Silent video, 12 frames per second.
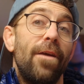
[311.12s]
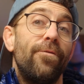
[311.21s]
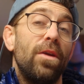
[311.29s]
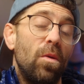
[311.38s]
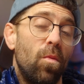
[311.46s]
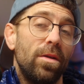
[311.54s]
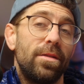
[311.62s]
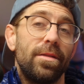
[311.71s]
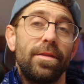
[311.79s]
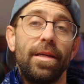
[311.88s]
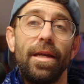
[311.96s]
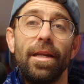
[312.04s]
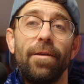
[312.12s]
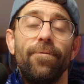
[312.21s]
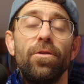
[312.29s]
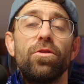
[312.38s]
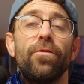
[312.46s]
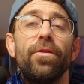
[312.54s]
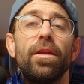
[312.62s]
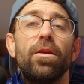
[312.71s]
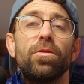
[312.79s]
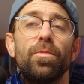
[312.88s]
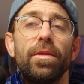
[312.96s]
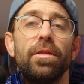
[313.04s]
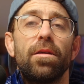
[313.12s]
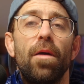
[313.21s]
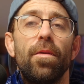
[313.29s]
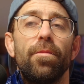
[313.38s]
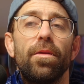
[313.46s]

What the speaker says: If you want to see any future videos, please comment